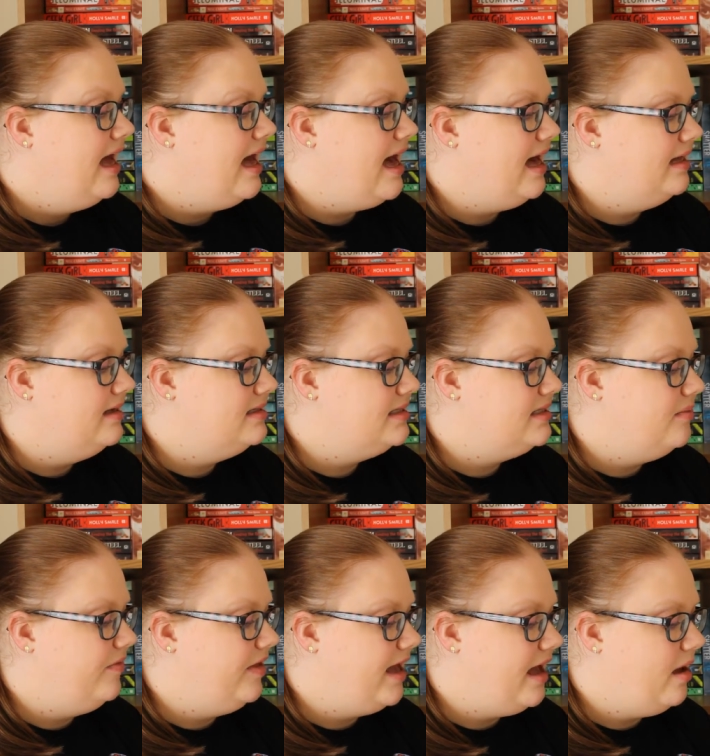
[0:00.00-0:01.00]
and
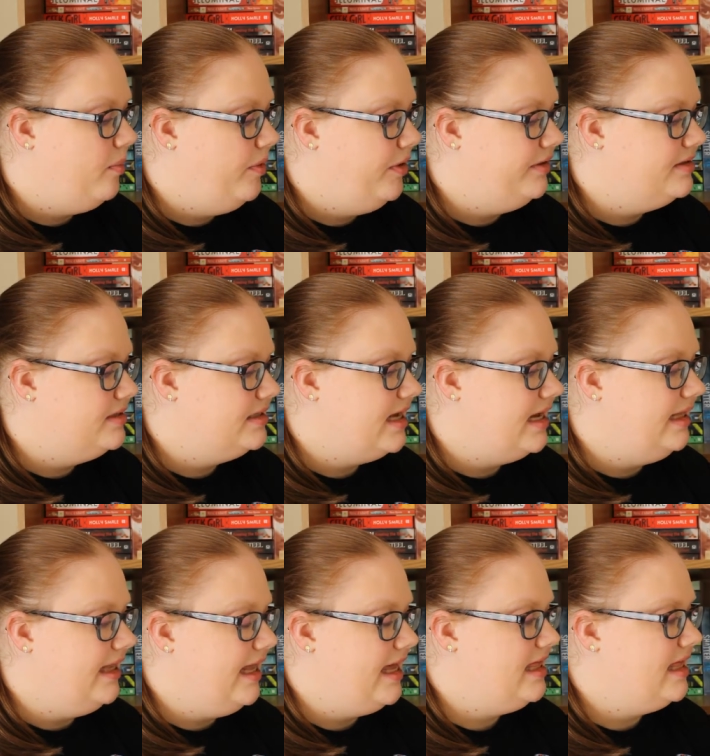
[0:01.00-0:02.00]
something happens
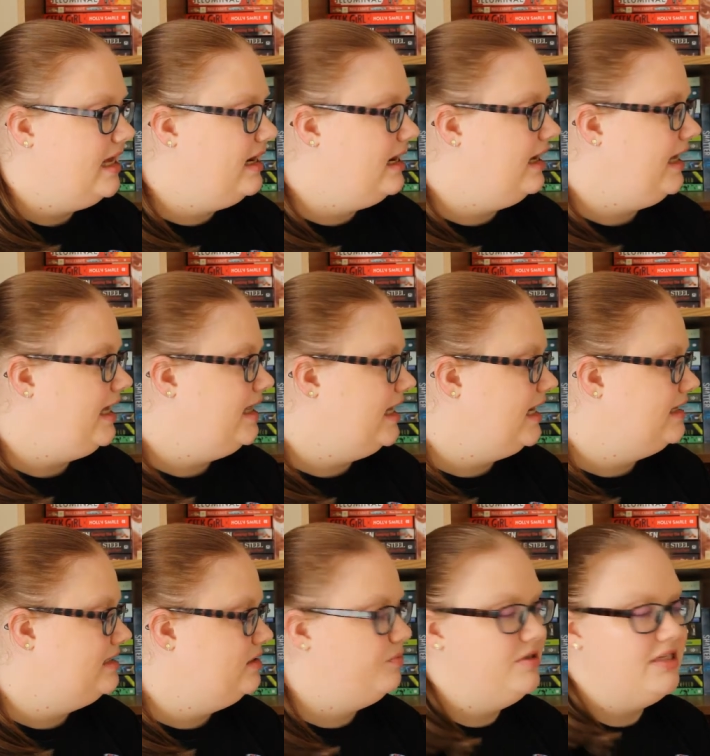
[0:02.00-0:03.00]
and they then he then
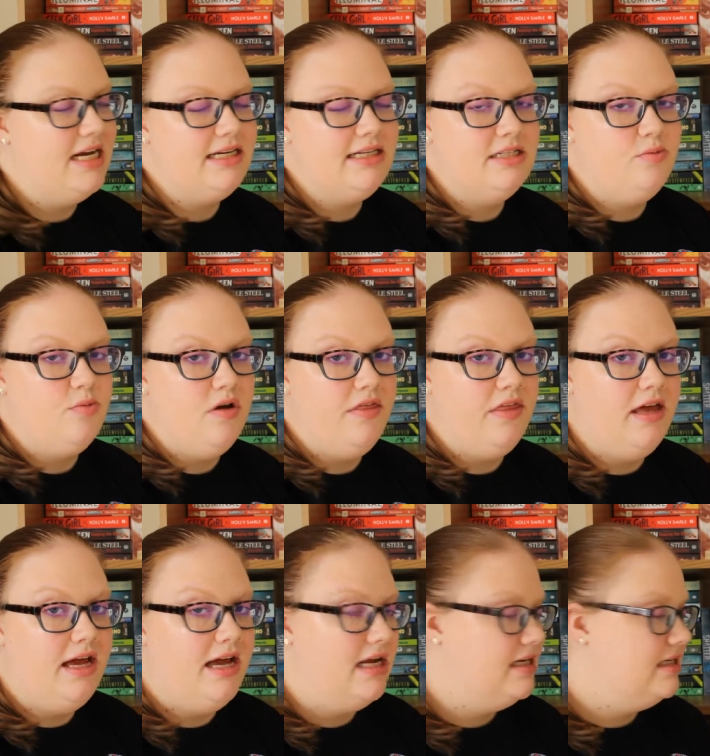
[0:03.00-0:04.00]
has to protect his brother
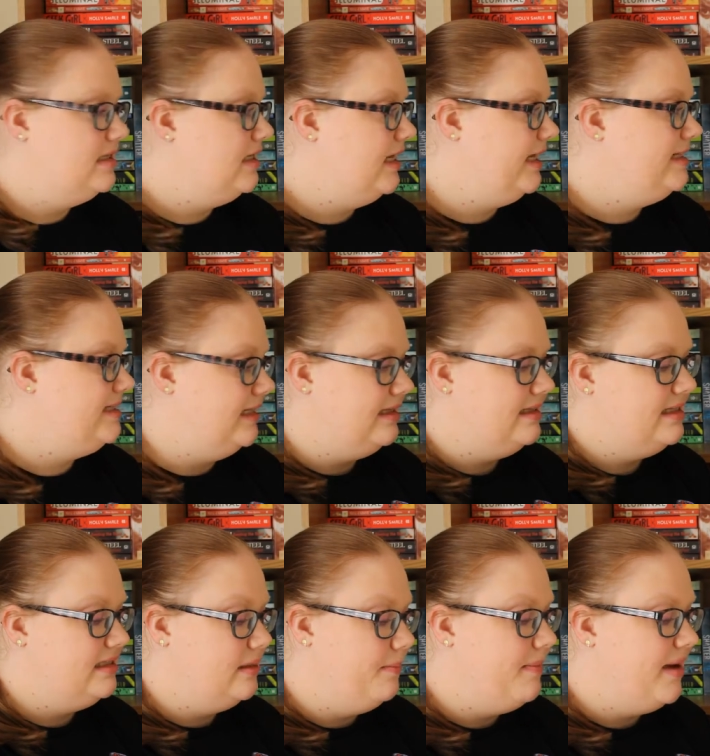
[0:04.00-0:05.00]
and like I said this
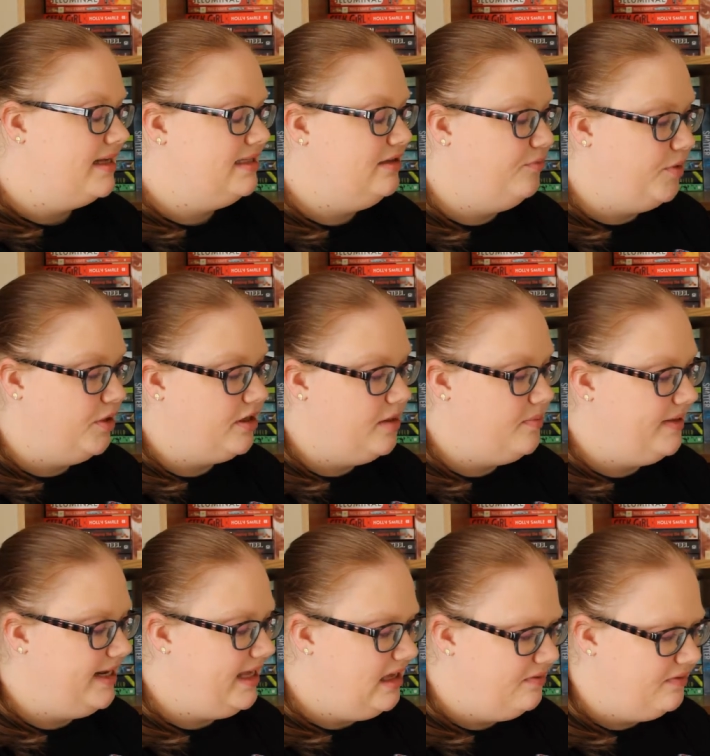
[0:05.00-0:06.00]
is a massive book I
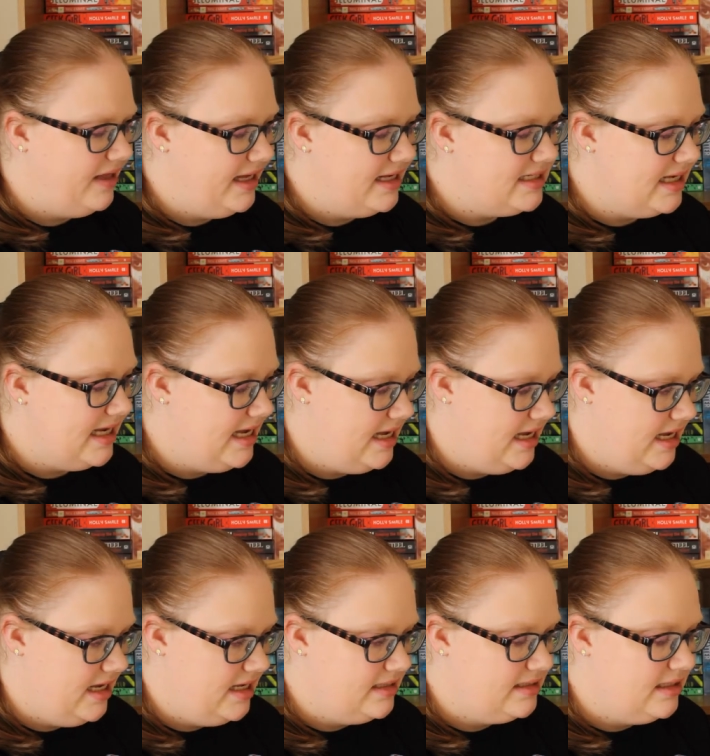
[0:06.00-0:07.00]
believe it
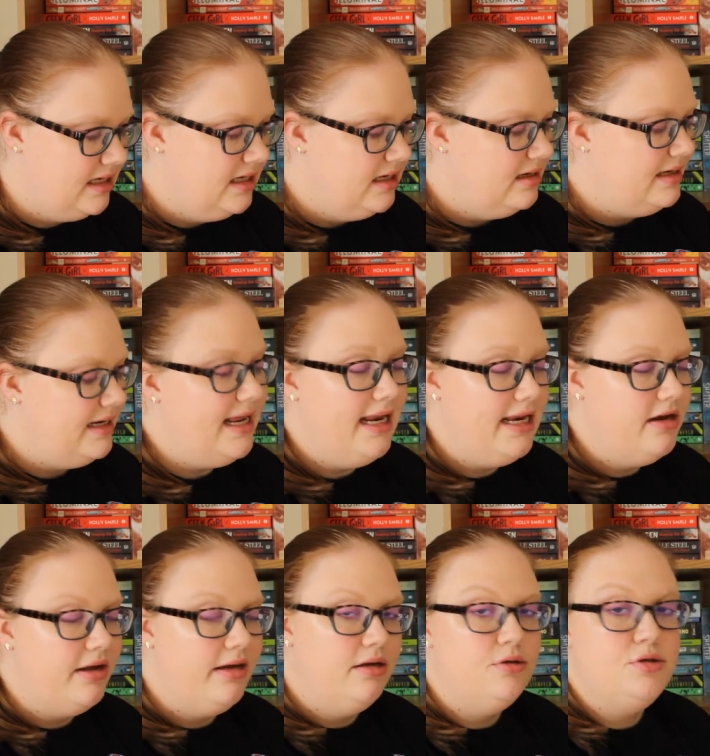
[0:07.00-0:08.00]
is nearly
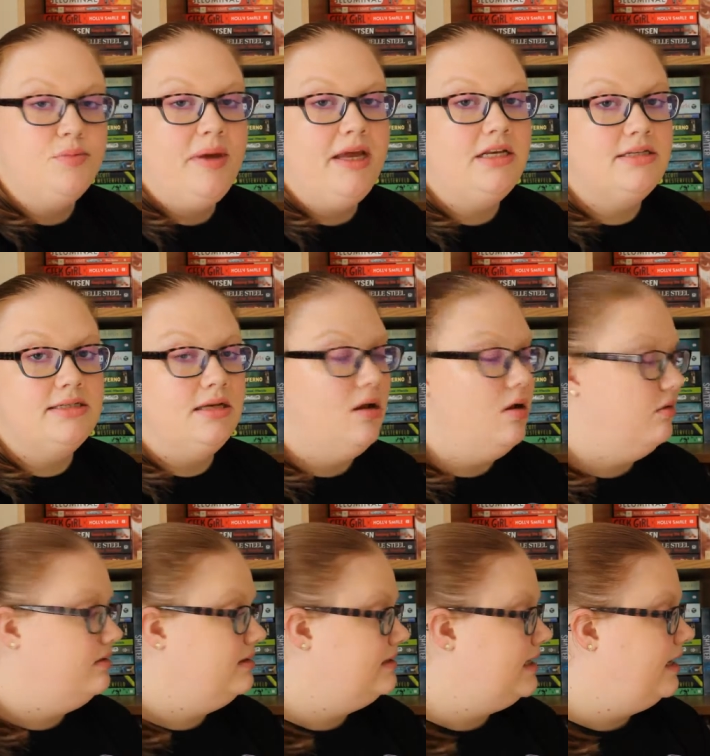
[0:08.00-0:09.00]
900 pages
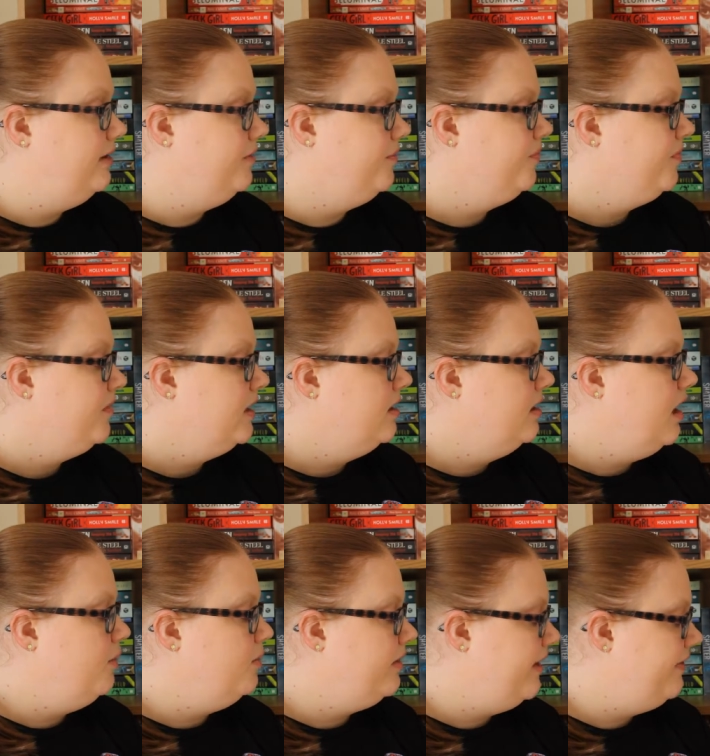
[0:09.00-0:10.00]
long so
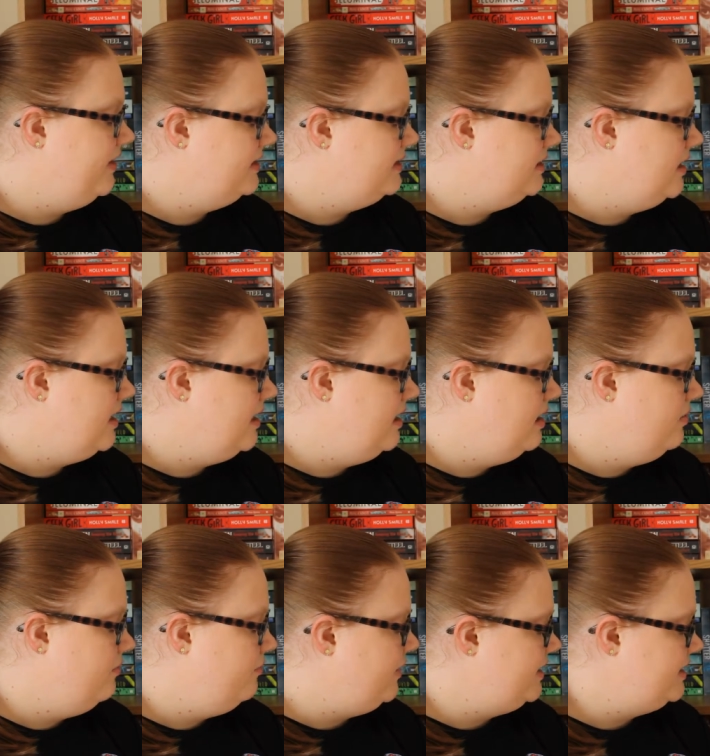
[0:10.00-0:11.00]
I will get this
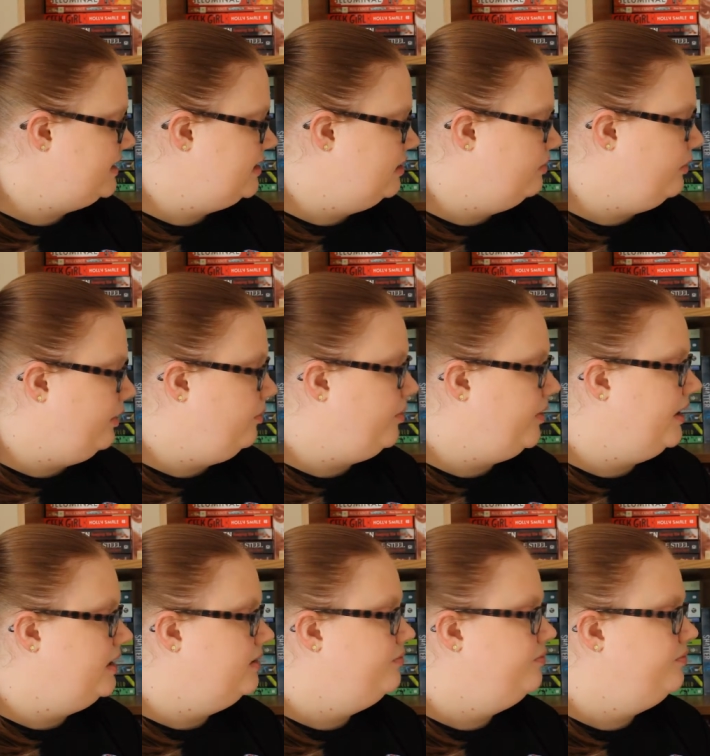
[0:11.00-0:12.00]
um, read at some point
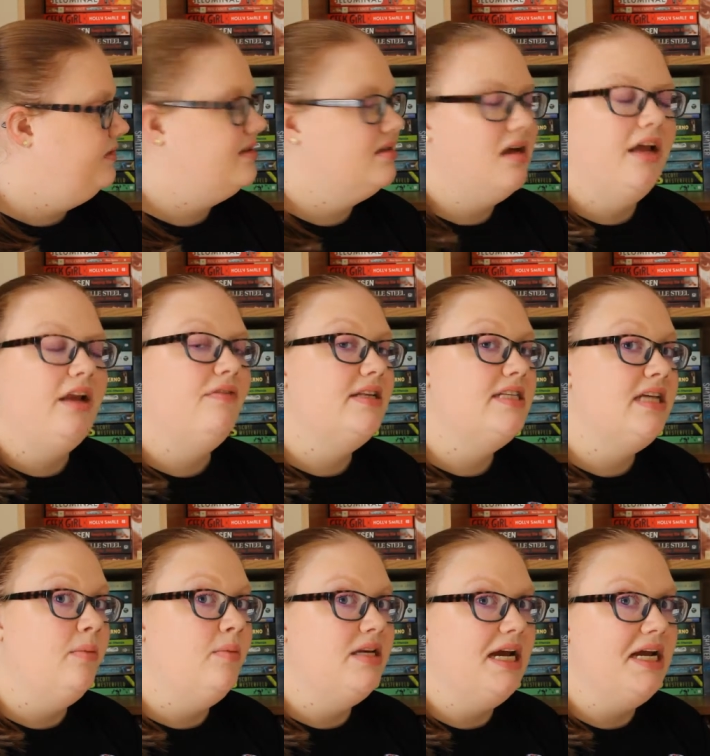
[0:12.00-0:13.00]
but kind of
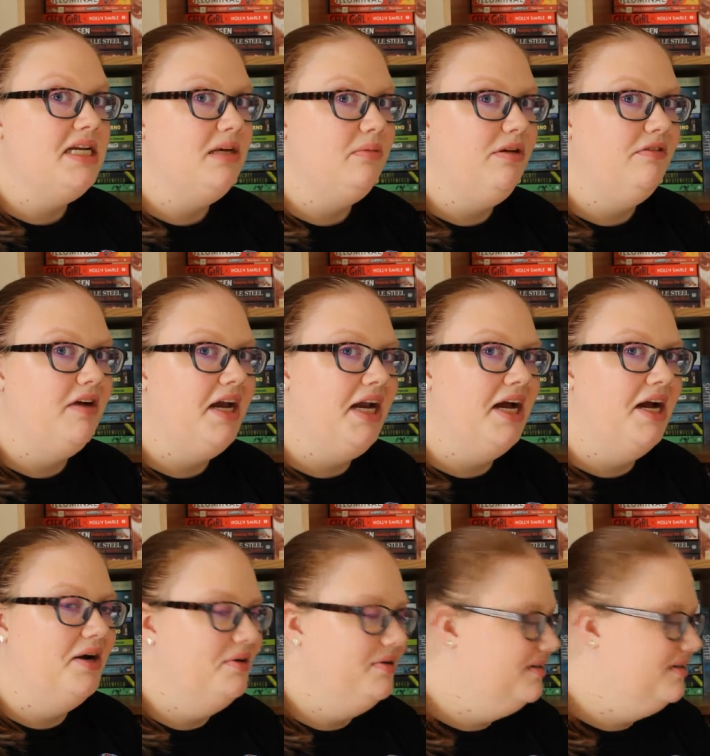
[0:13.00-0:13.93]
intimidating me right now.